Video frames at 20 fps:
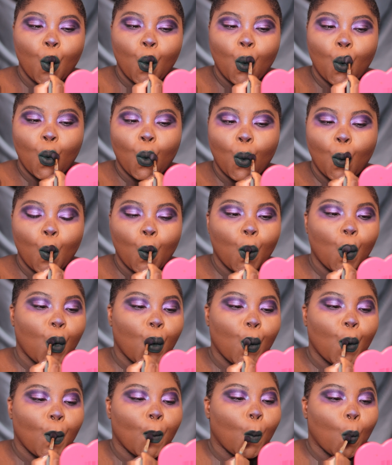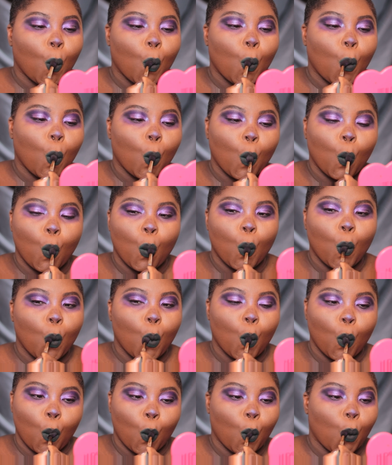and it worked, but the green was too
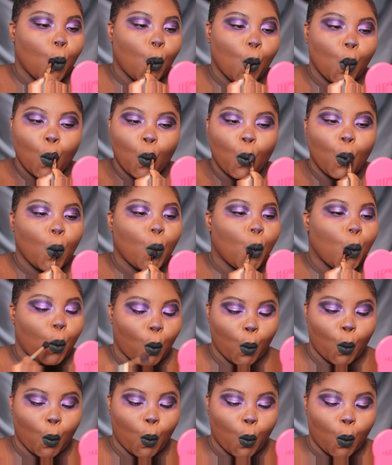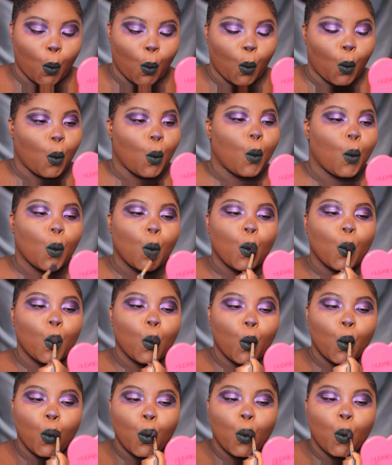dark, so you don't really see a contrast. And I
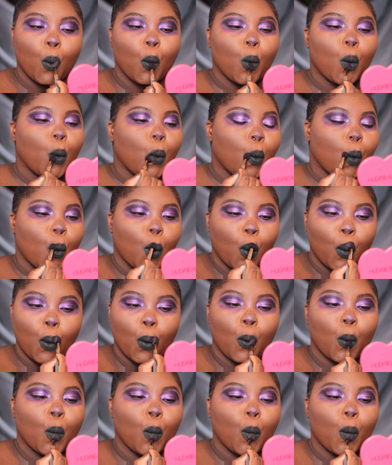ended up going